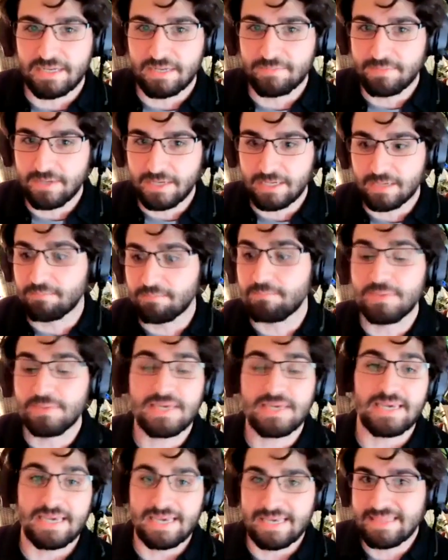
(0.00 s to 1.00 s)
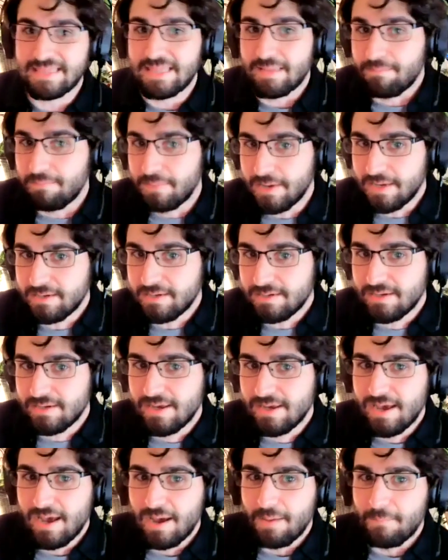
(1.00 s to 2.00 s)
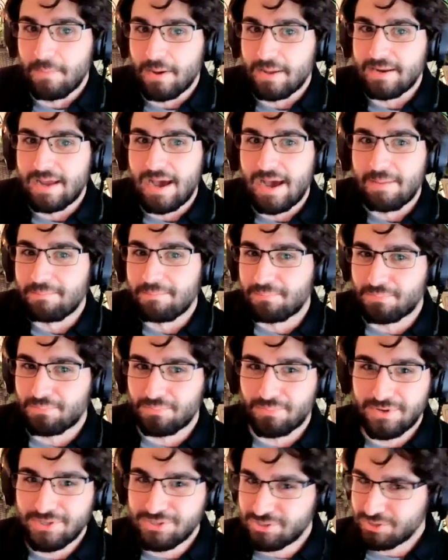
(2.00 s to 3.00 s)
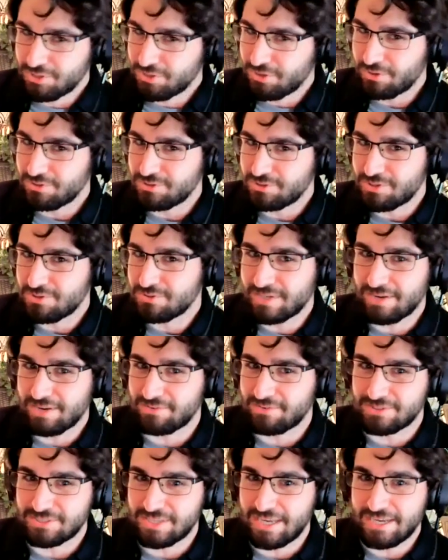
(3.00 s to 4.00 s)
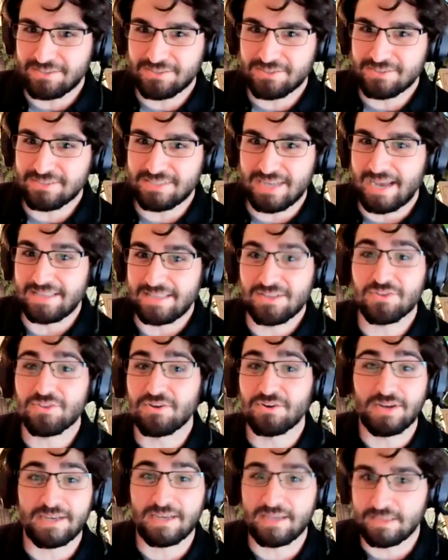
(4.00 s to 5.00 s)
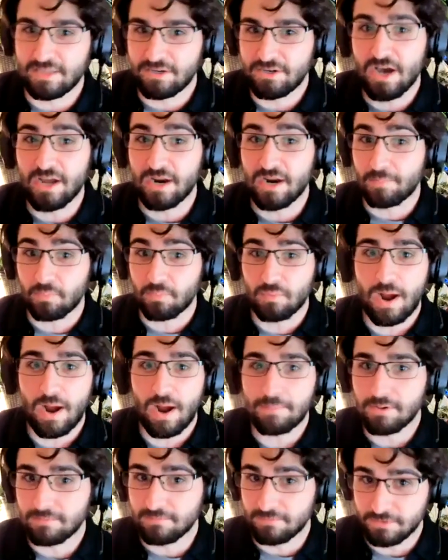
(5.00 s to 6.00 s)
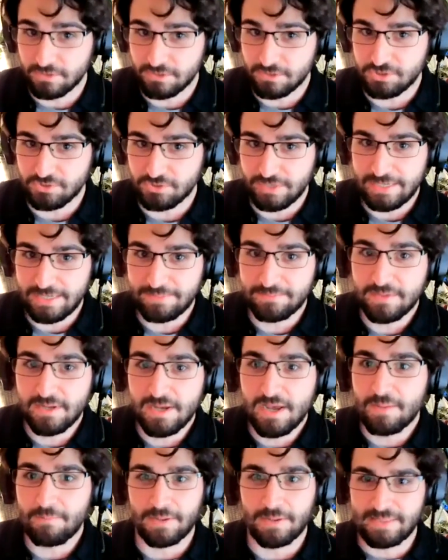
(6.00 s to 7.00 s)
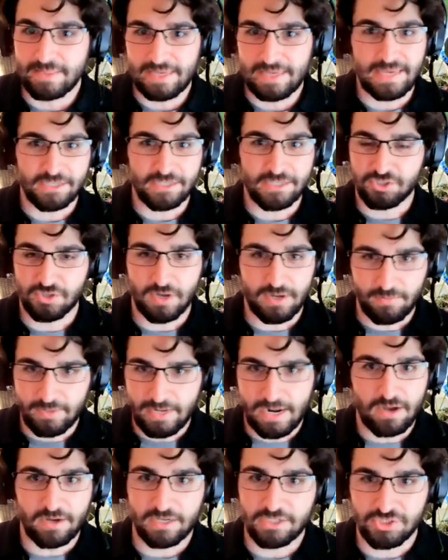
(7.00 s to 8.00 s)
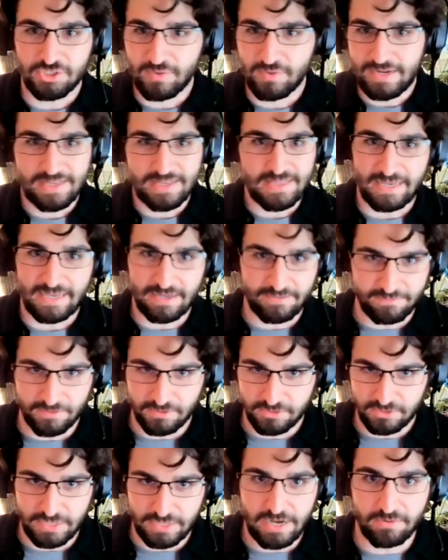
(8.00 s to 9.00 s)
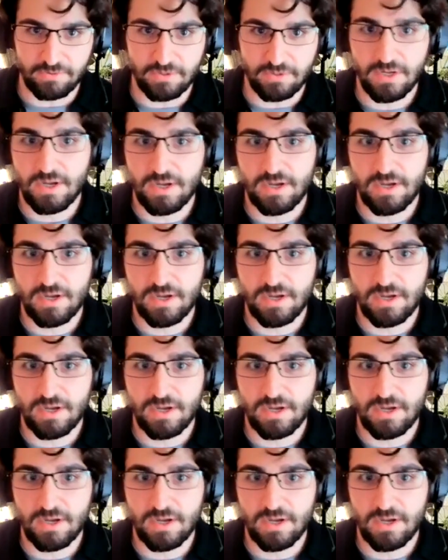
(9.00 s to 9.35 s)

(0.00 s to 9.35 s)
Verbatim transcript: it can be like be in the bin, but I'm pretty sure those don't get recycled. I know they're like they're not a problem for the stream, but they get when all gets shredded, they get filtered out.